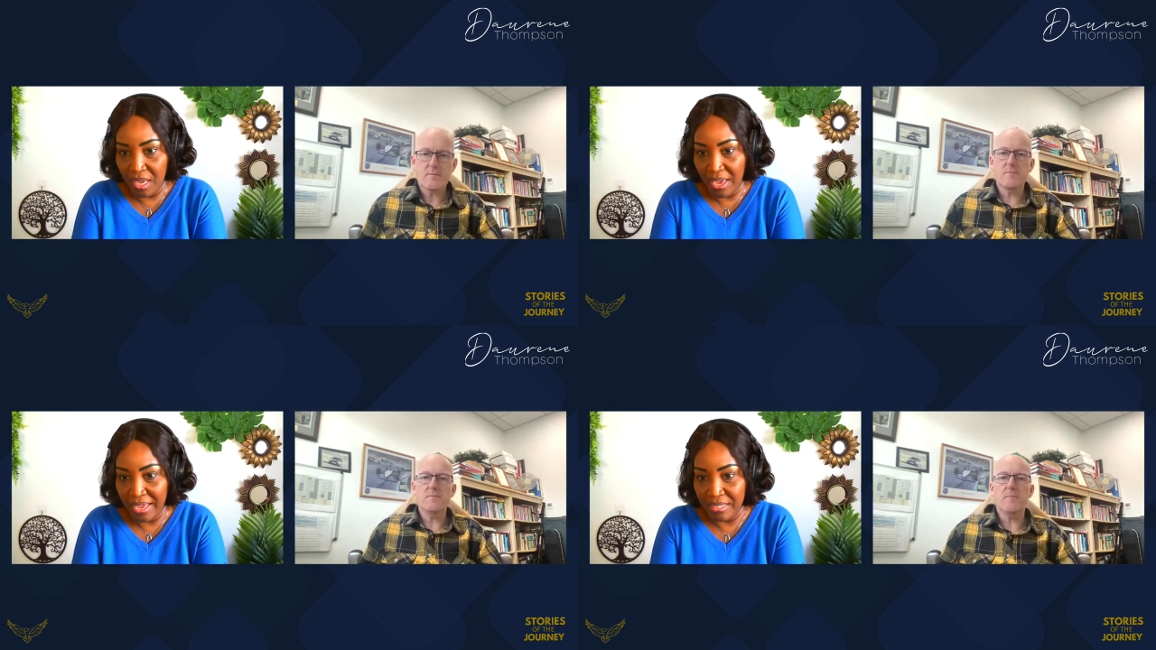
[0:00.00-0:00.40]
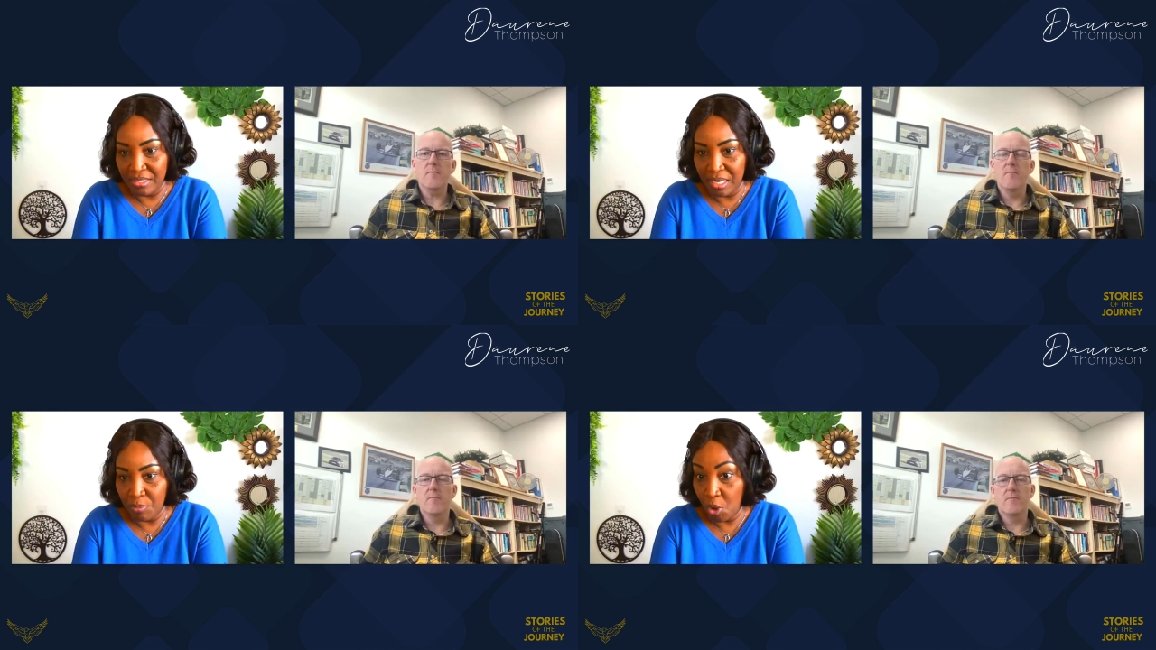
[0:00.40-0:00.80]

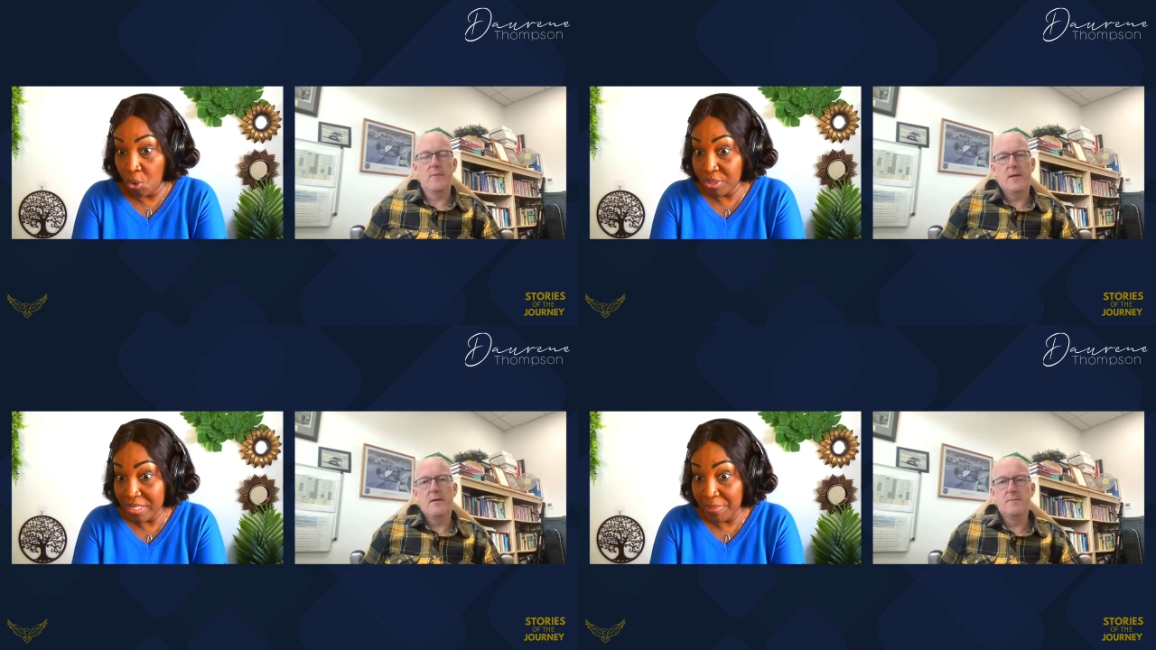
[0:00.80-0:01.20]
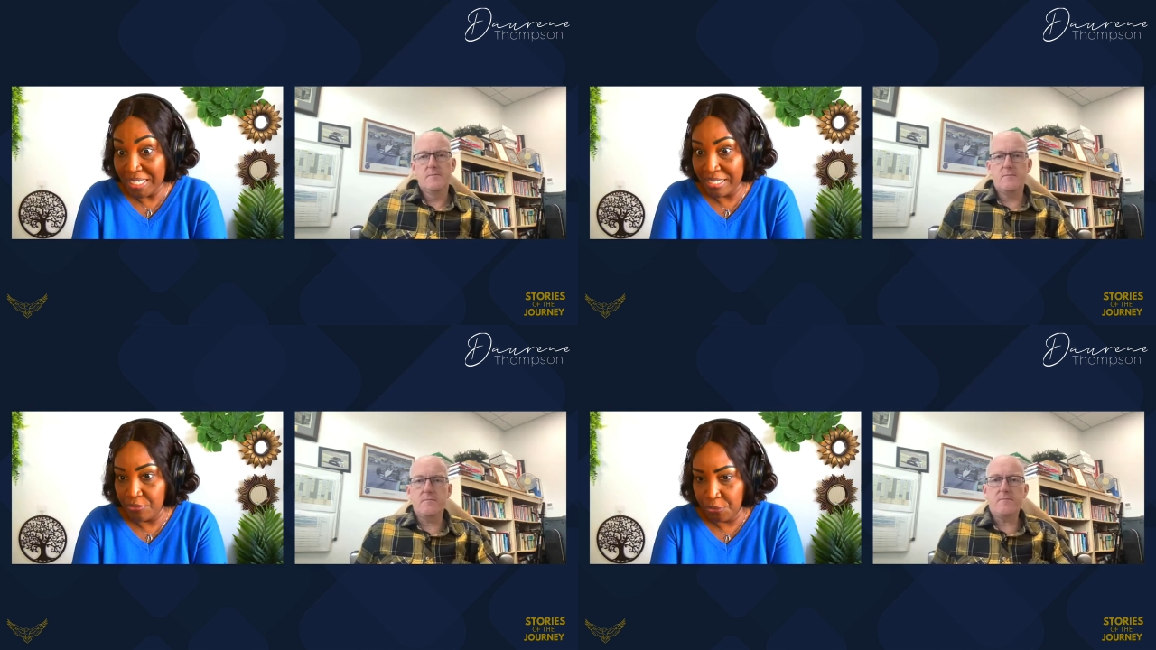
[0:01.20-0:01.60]
Speaker 1: and um,
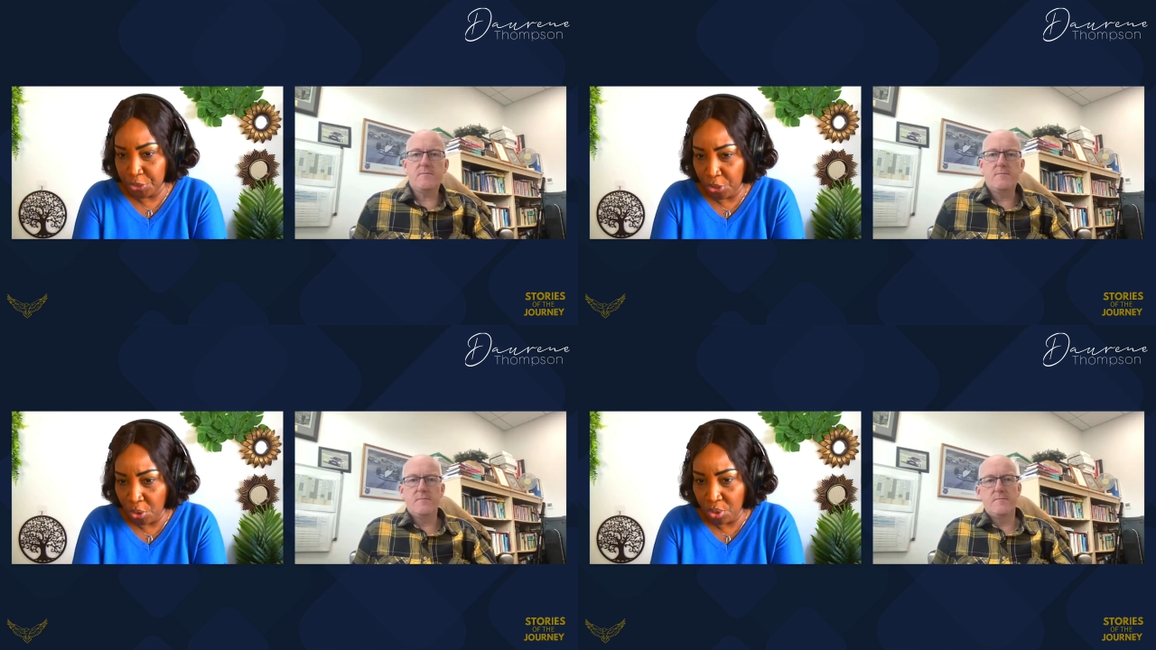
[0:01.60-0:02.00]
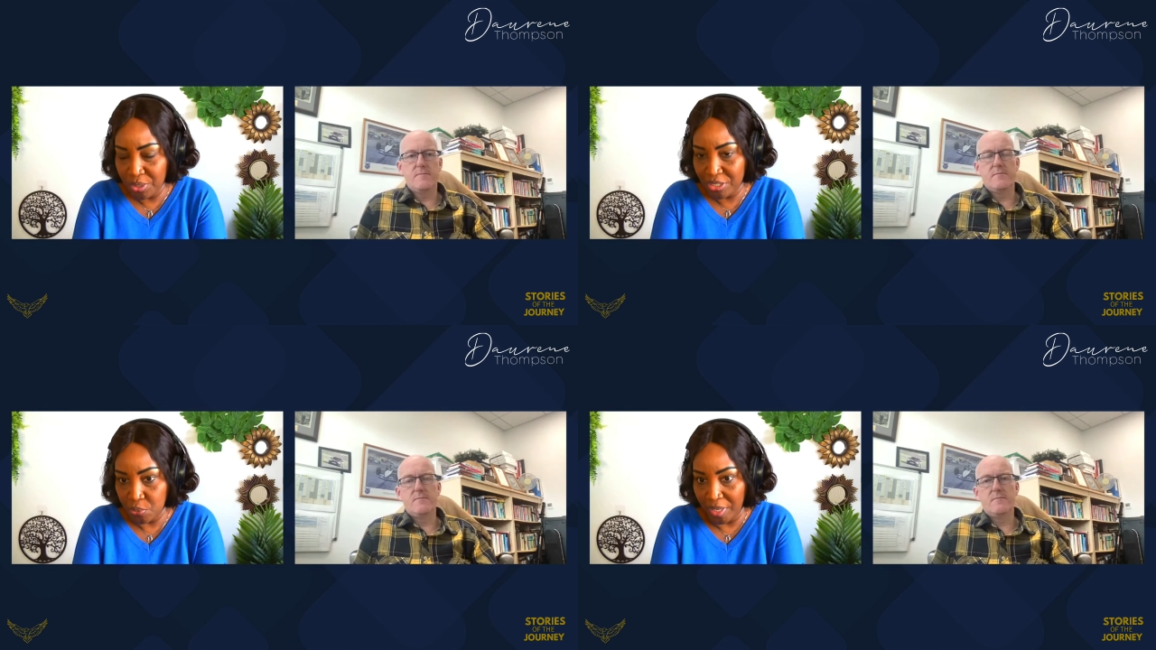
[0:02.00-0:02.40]
ultimately for your
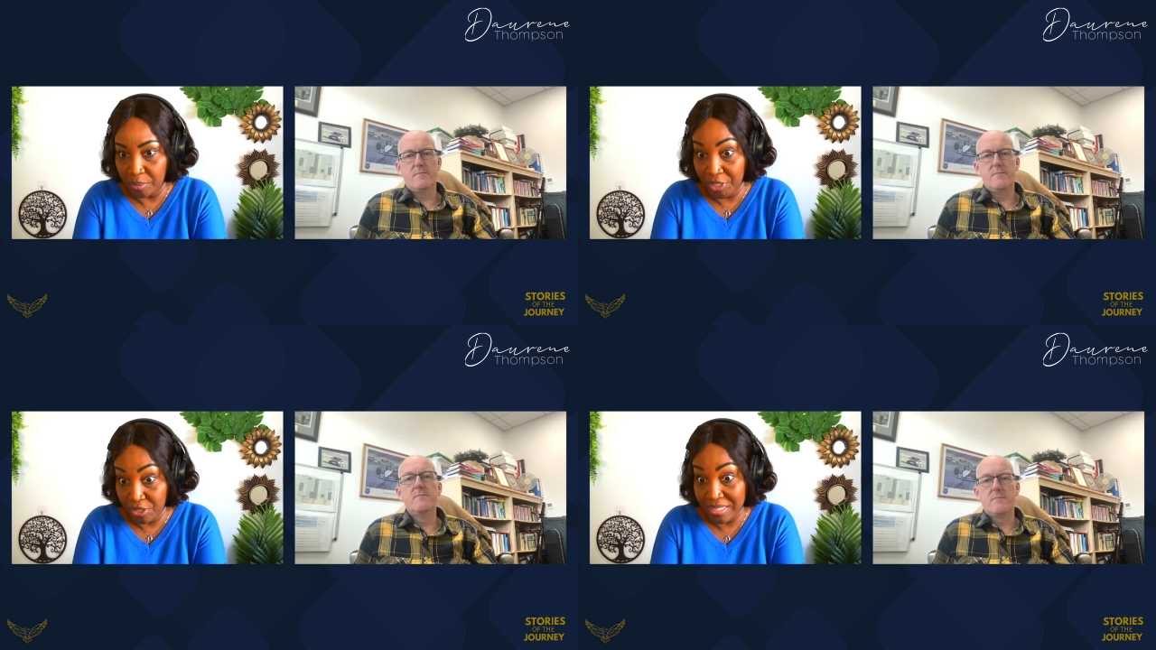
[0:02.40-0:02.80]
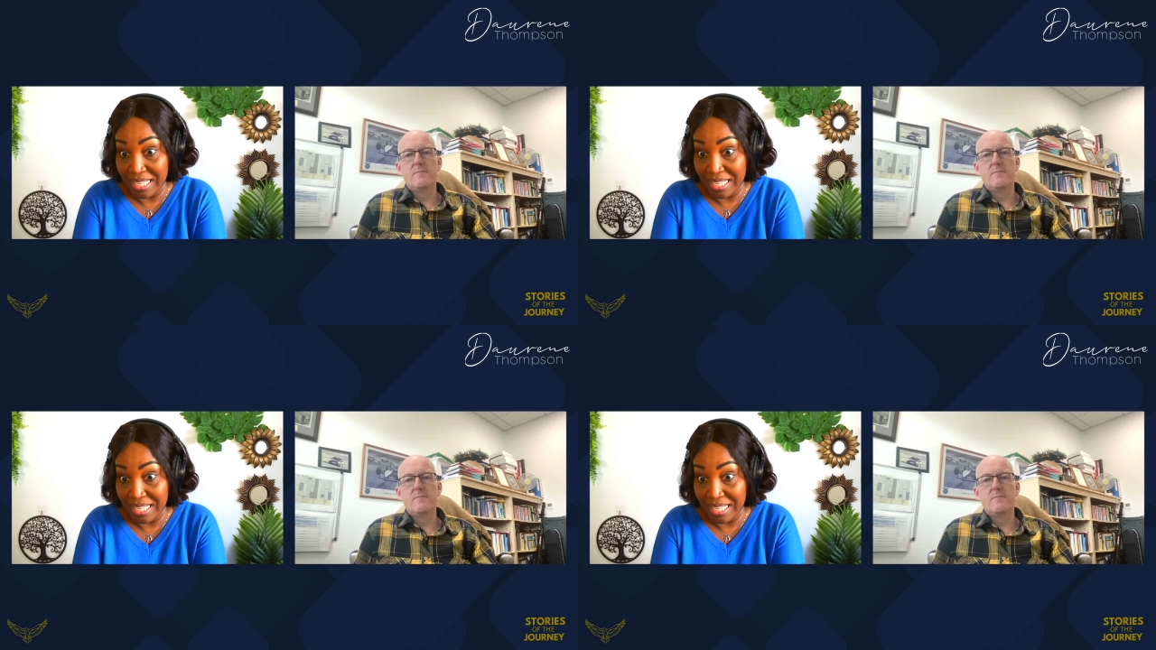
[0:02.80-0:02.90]
good as well, because